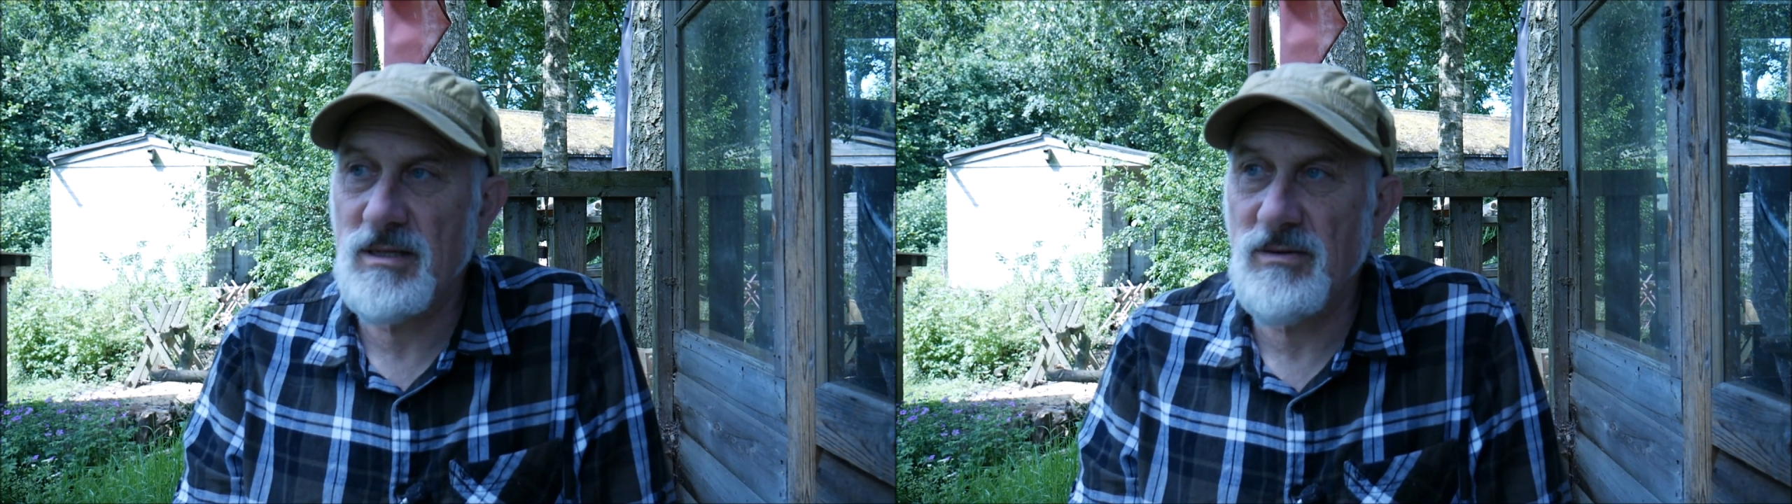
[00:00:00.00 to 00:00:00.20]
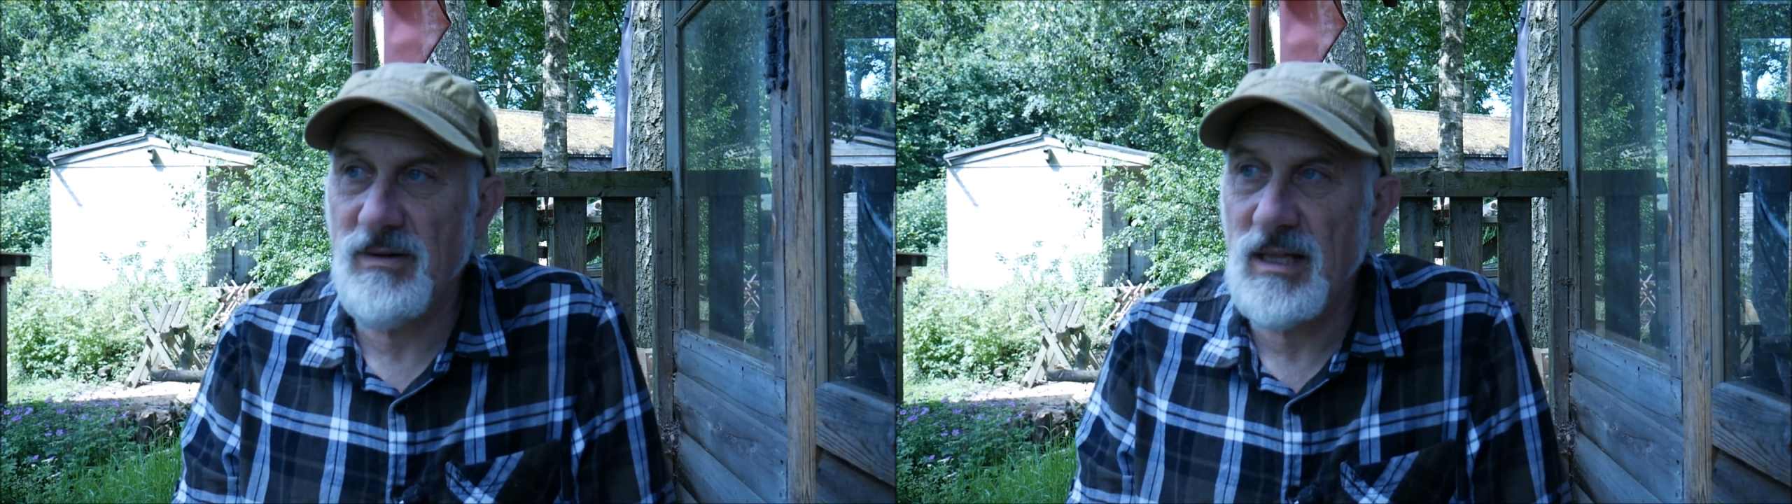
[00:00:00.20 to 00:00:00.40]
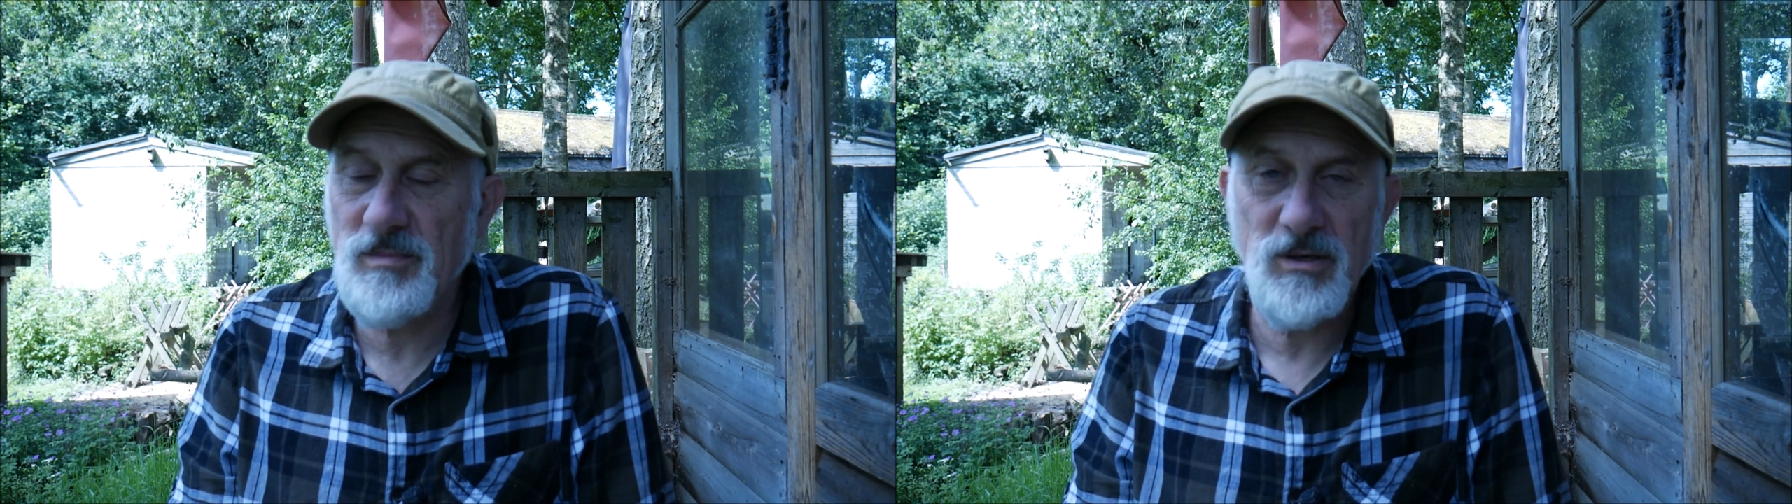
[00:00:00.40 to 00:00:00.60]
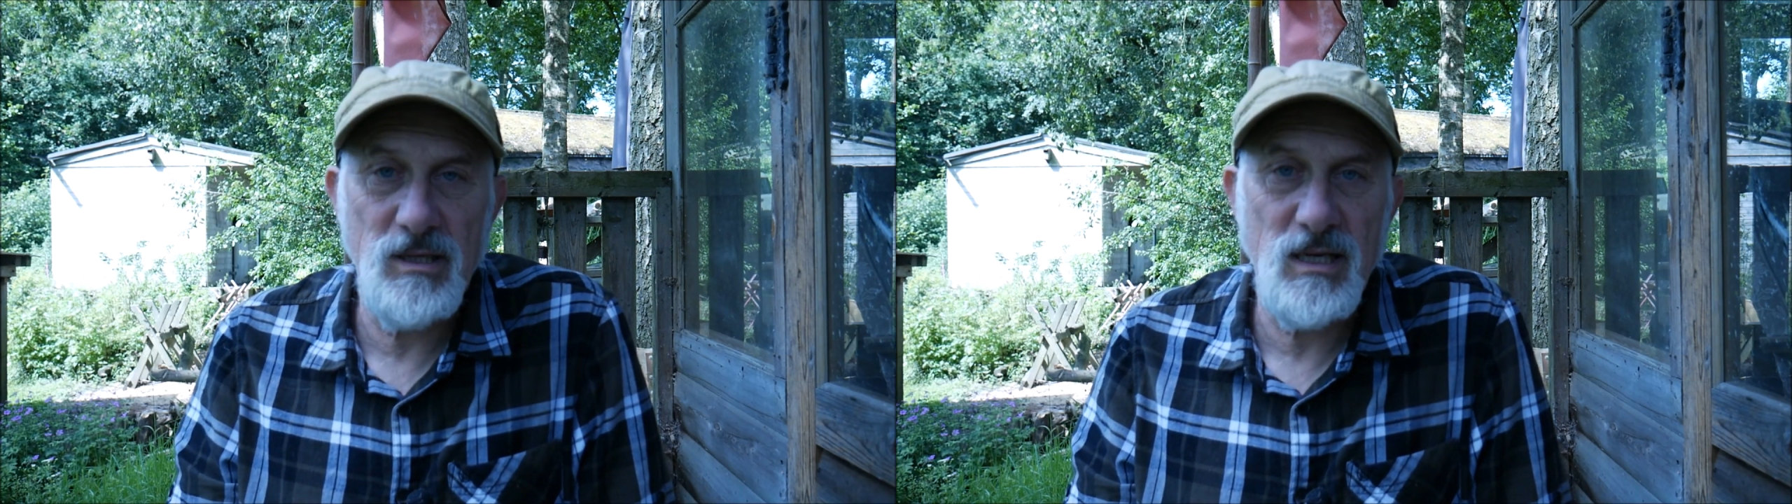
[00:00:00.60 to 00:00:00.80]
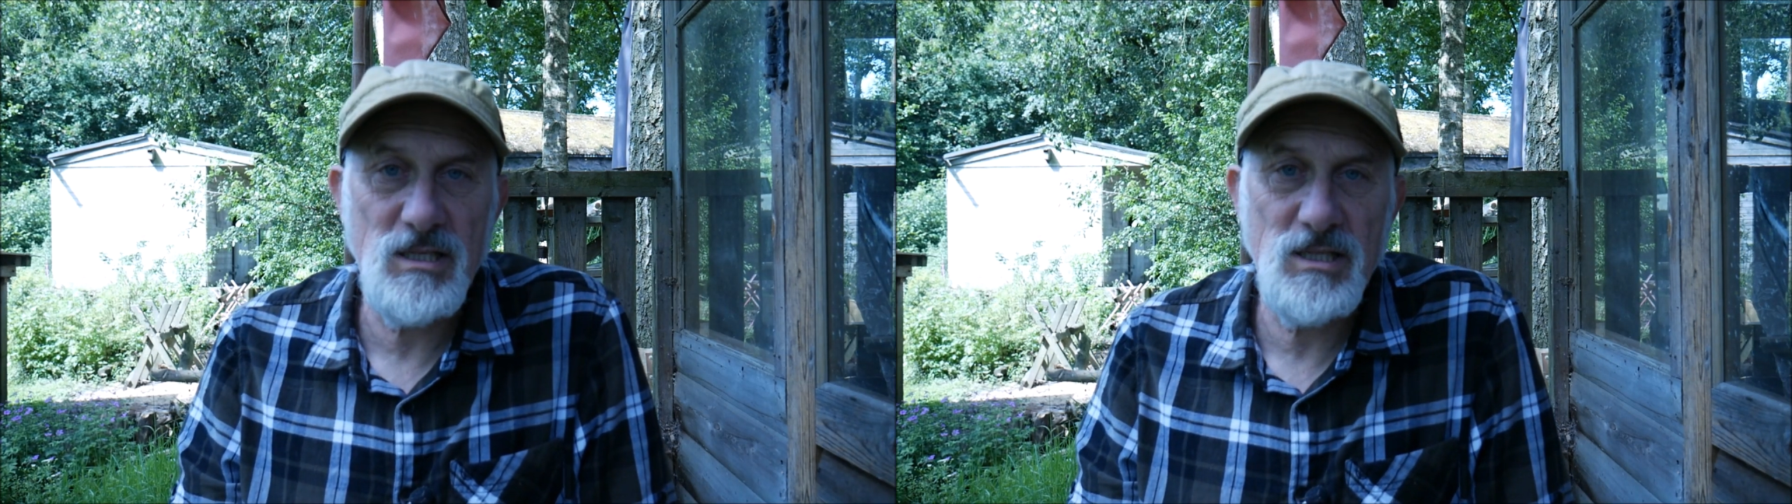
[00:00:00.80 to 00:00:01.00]
the developer
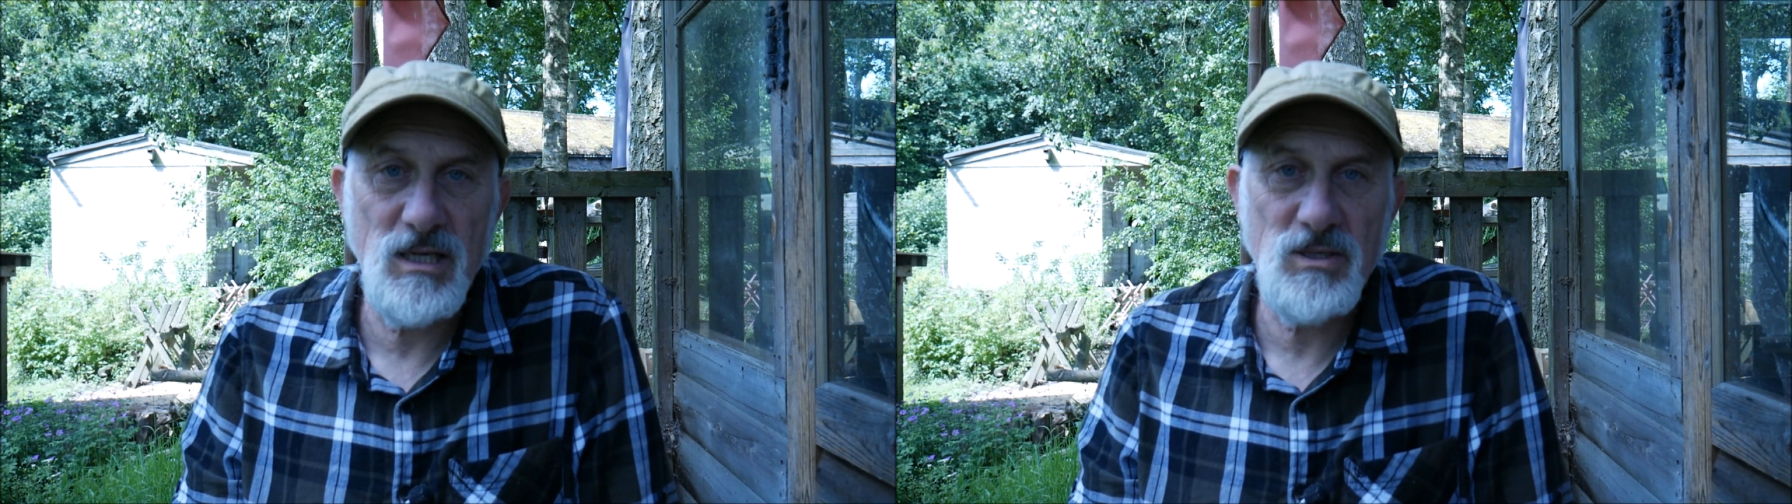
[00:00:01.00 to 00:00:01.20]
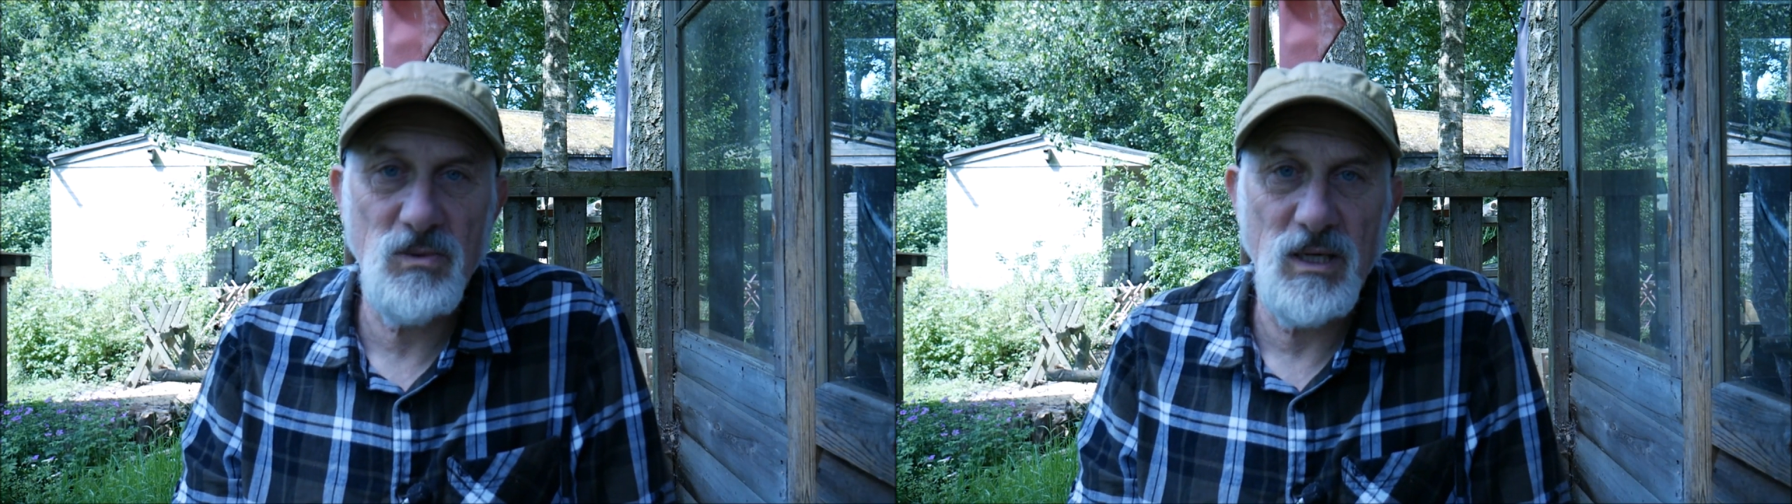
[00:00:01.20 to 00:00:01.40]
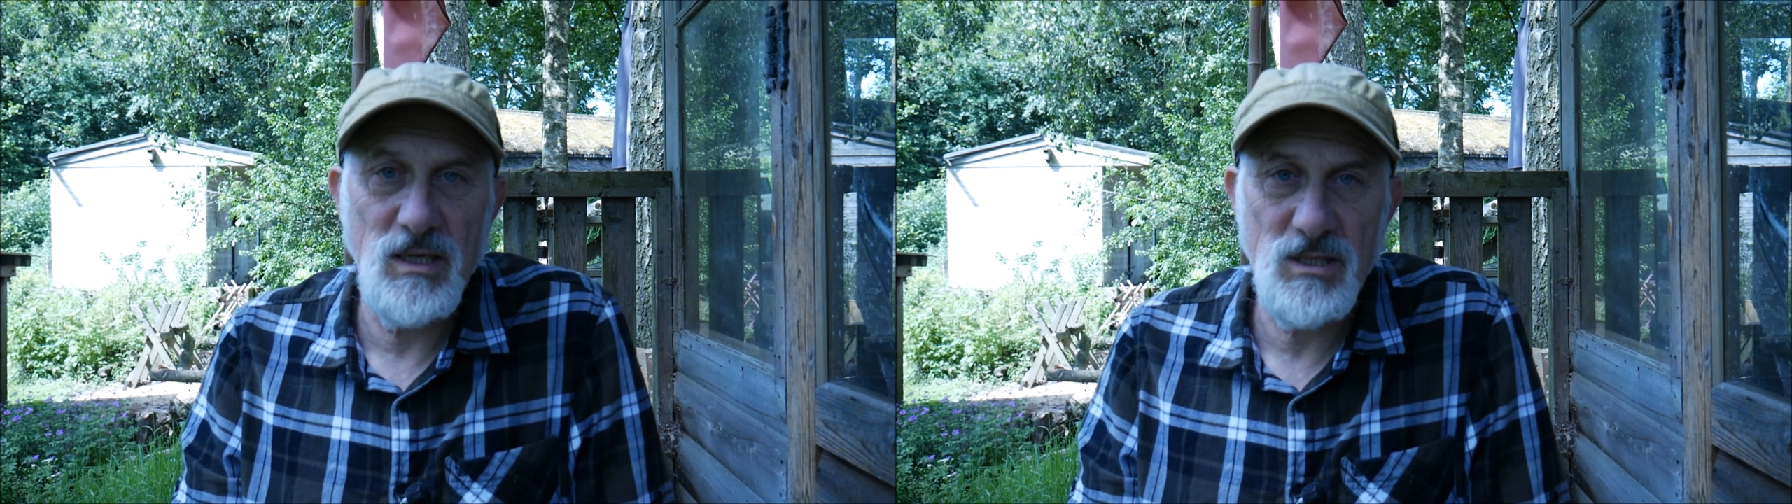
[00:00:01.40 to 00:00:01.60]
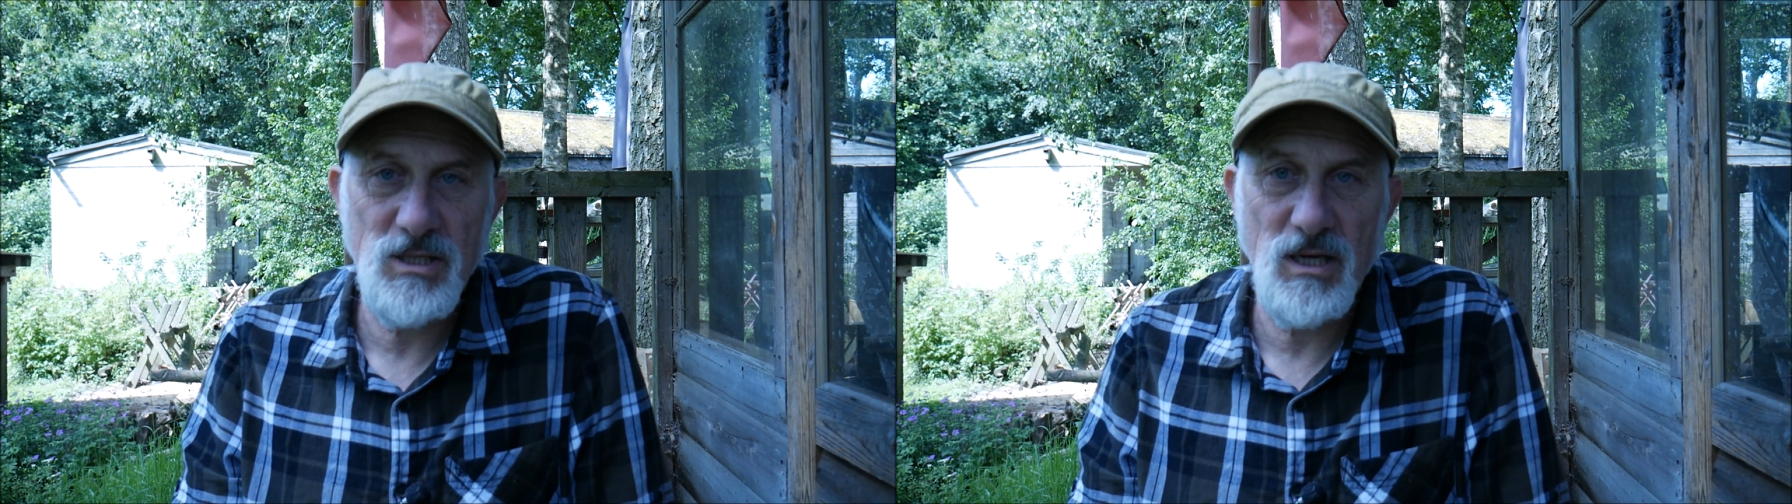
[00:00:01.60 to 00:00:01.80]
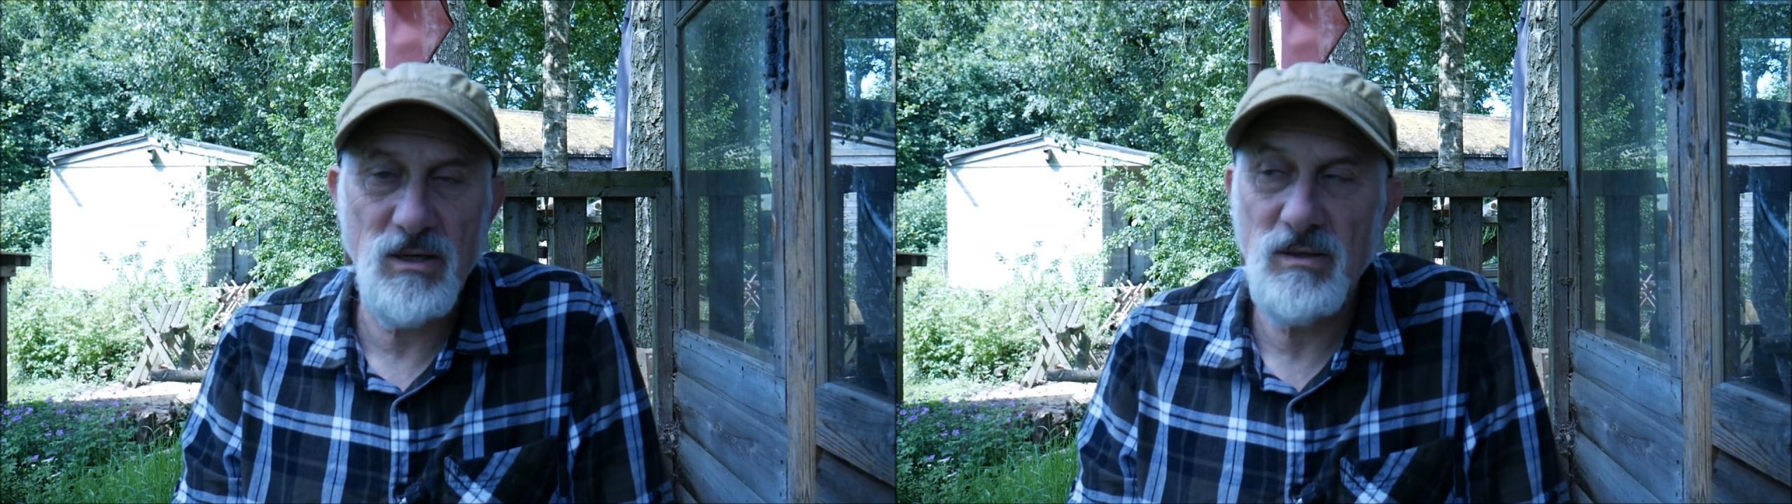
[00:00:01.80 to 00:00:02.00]
only lasts 6 weeks,
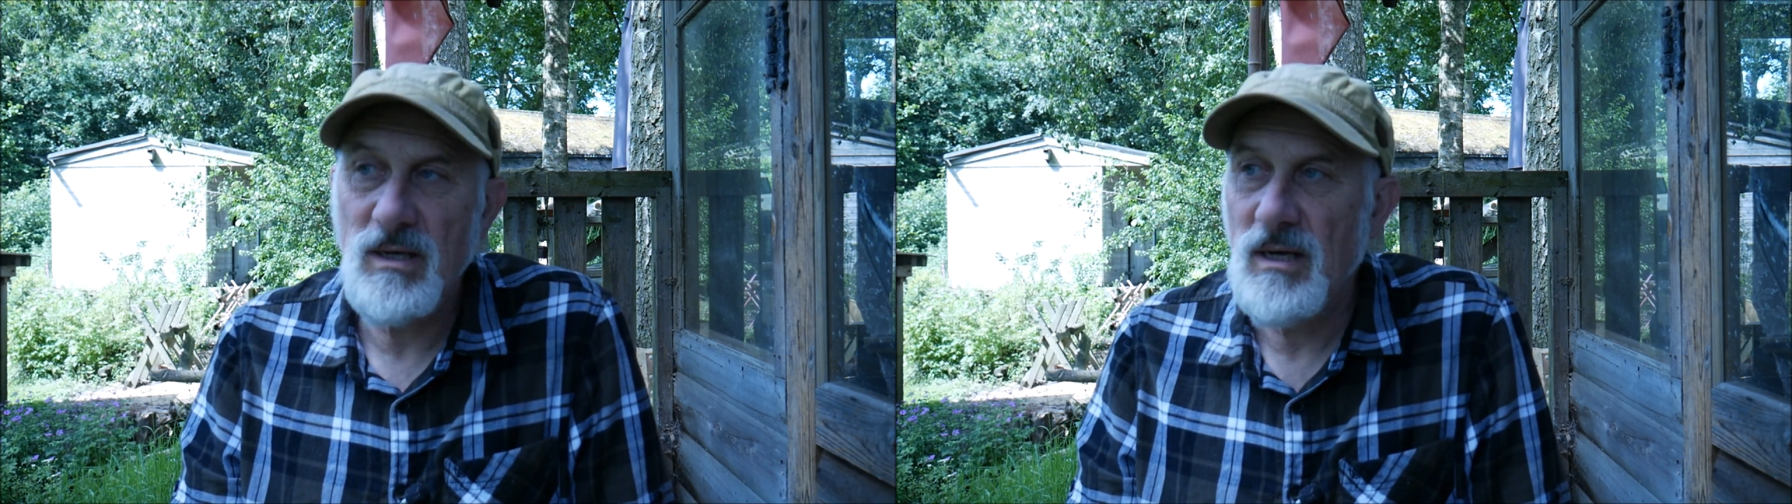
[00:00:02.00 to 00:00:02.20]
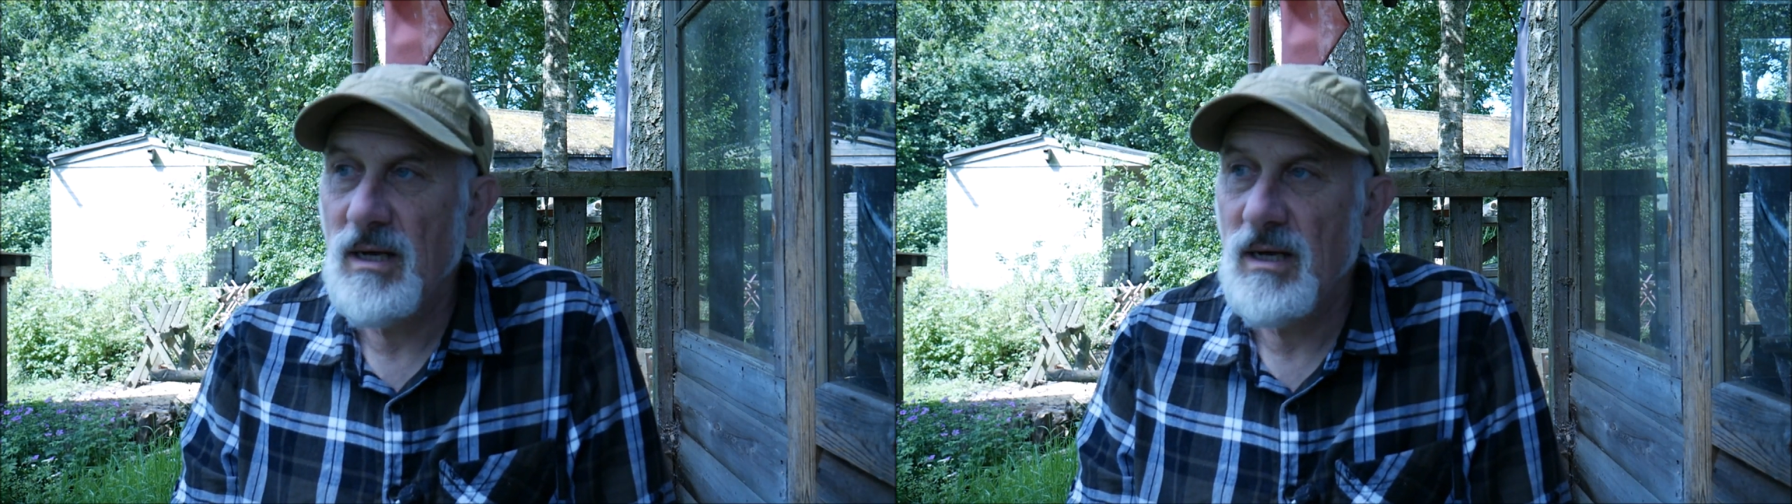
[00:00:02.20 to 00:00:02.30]
so